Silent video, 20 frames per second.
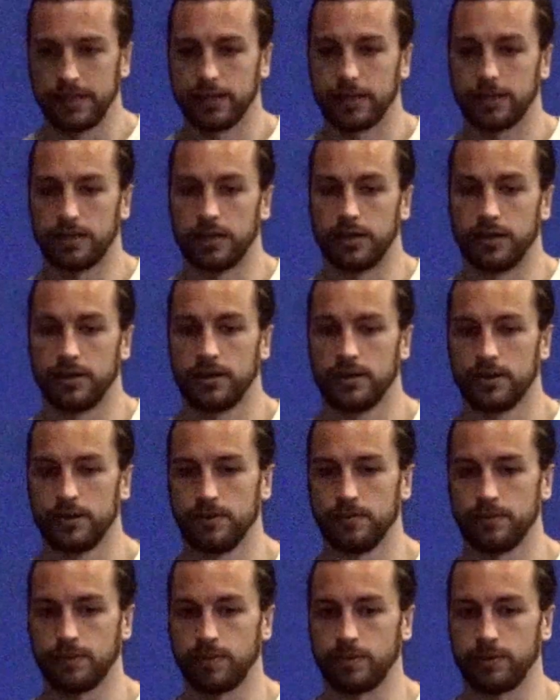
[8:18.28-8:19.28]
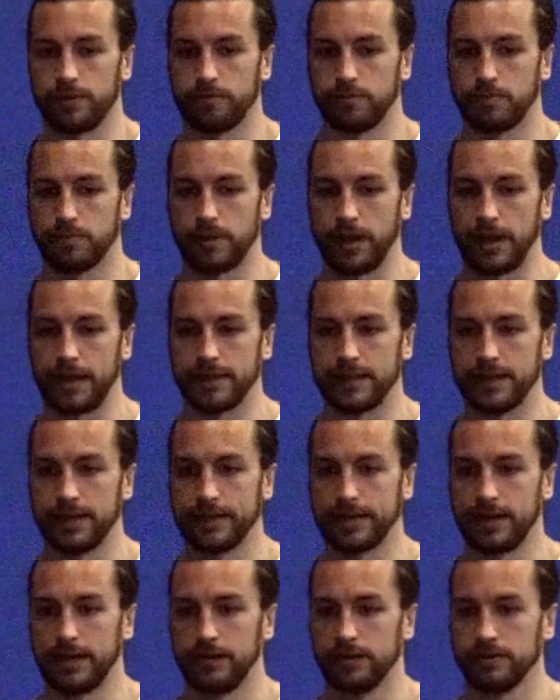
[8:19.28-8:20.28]
You know, we've played
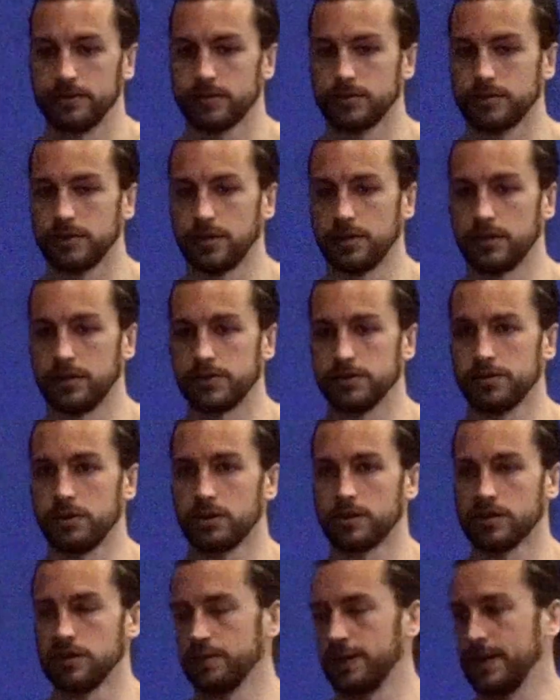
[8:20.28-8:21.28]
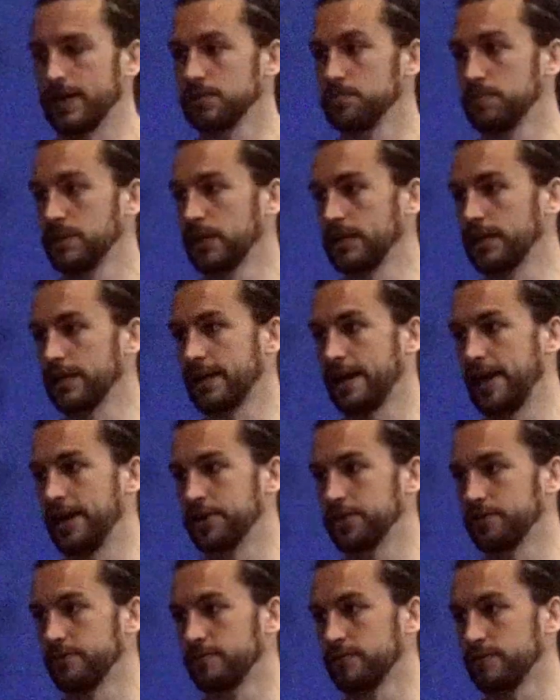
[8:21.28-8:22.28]
there now, so it's not going to be as big an
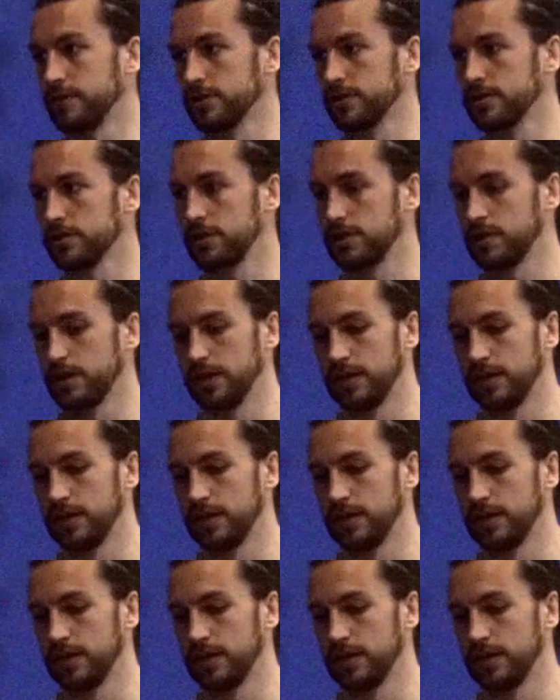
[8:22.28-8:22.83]
occasion for us.